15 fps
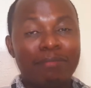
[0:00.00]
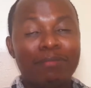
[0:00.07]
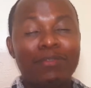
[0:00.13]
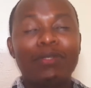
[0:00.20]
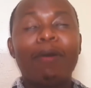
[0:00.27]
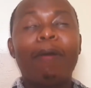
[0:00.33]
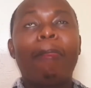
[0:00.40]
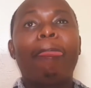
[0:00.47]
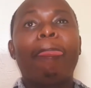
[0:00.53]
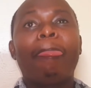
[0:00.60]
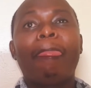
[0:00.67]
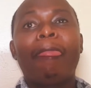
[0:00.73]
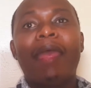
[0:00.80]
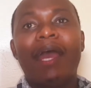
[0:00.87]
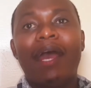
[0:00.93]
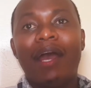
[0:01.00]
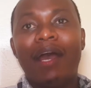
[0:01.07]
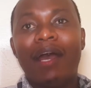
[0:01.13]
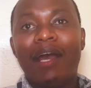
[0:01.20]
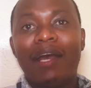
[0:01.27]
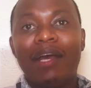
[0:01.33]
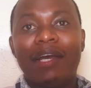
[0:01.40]
So
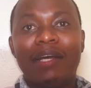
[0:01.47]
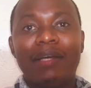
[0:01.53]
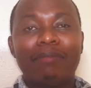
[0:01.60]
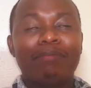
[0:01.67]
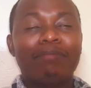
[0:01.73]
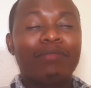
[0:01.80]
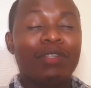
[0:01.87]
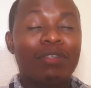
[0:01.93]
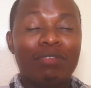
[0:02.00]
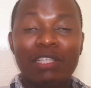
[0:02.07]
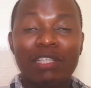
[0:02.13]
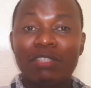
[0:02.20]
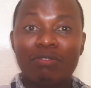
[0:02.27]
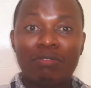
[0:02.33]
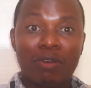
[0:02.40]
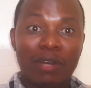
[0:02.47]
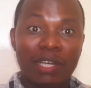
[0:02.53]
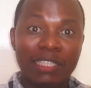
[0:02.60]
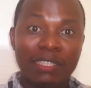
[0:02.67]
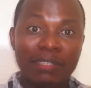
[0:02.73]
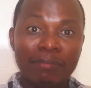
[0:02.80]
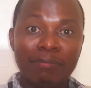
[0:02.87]
fast forward.